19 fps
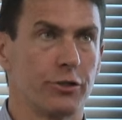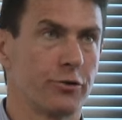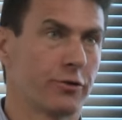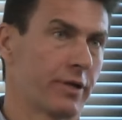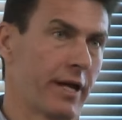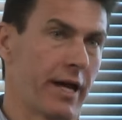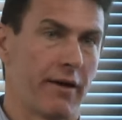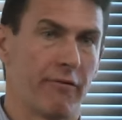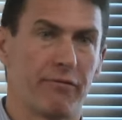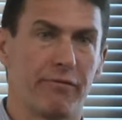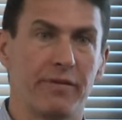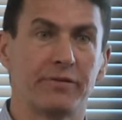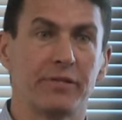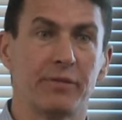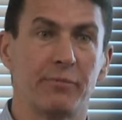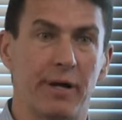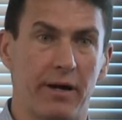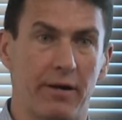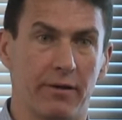you could have
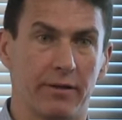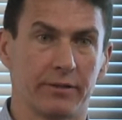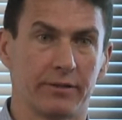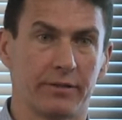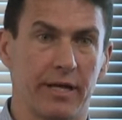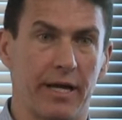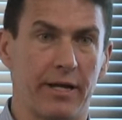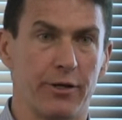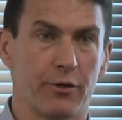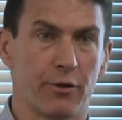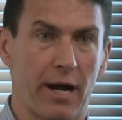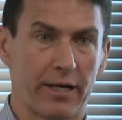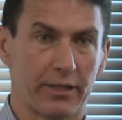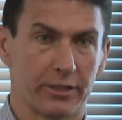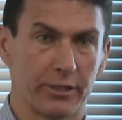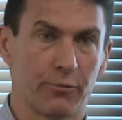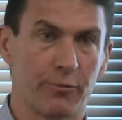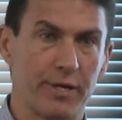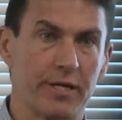fifty parents, and you're
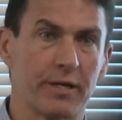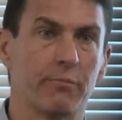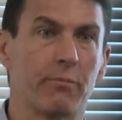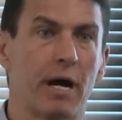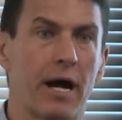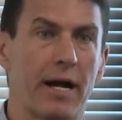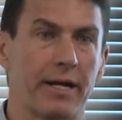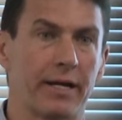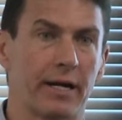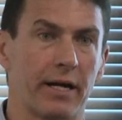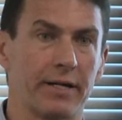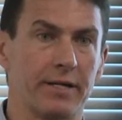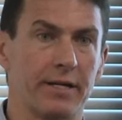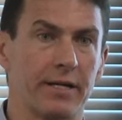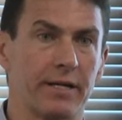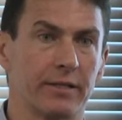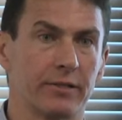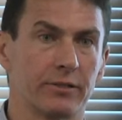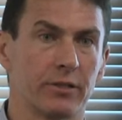actually recombining
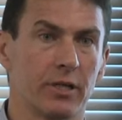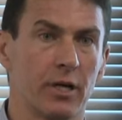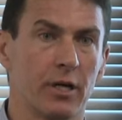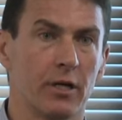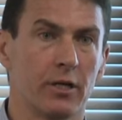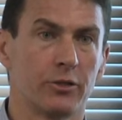ideas.